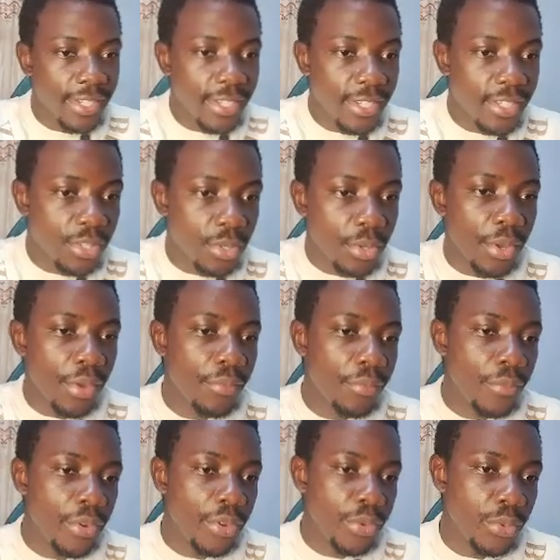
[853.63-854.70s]
So if we
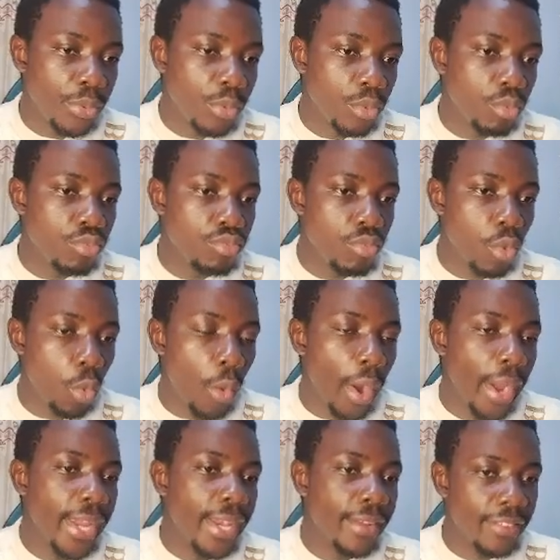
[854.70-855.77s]
do y
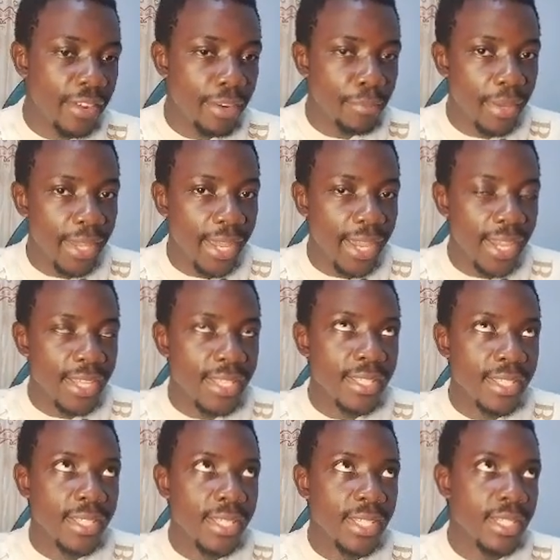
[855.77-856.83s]
divided by x,
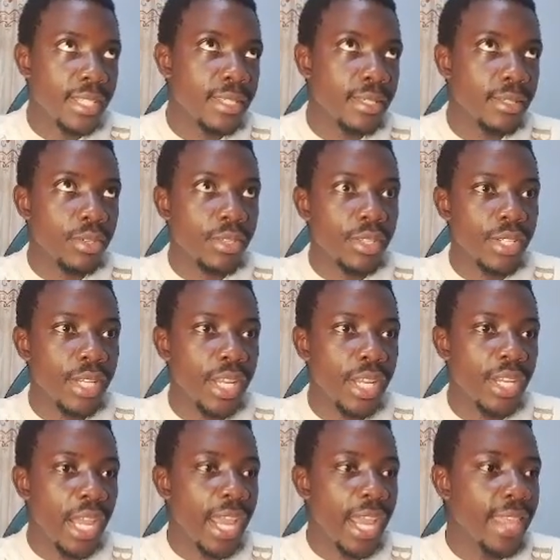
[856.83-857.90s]
it's not.
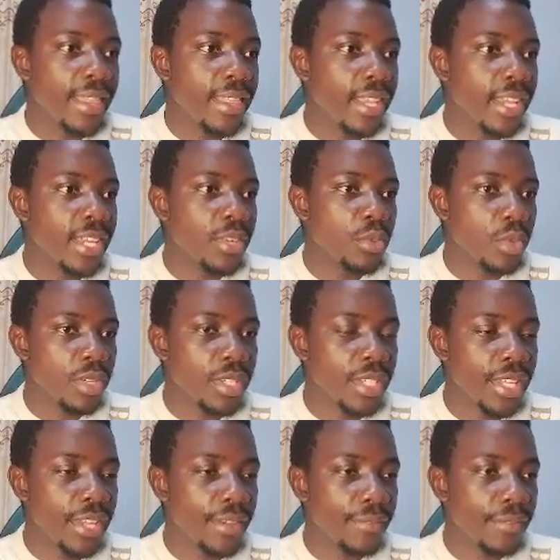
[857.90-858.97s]
I think it won't
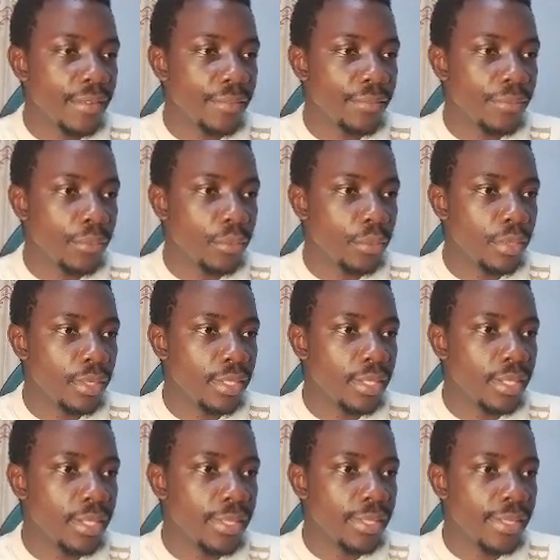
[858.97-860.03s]
give a full
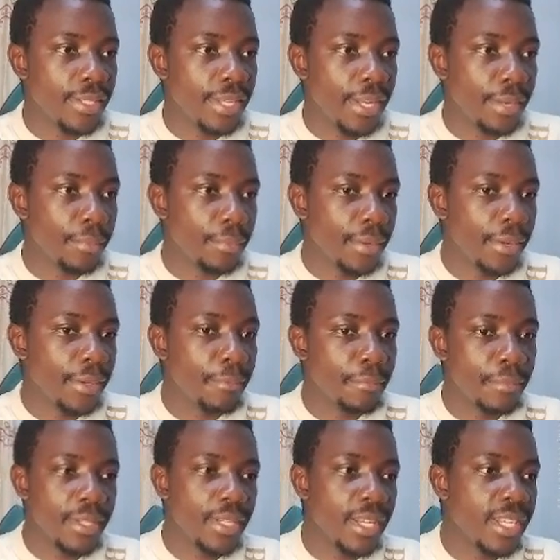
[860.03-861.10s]
number, but
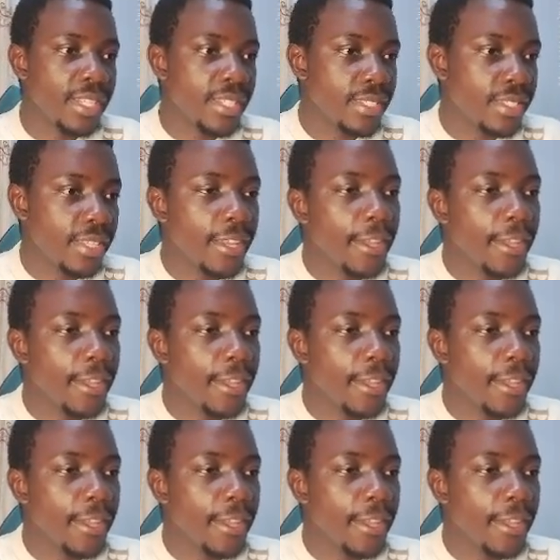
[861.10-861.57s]
let's see.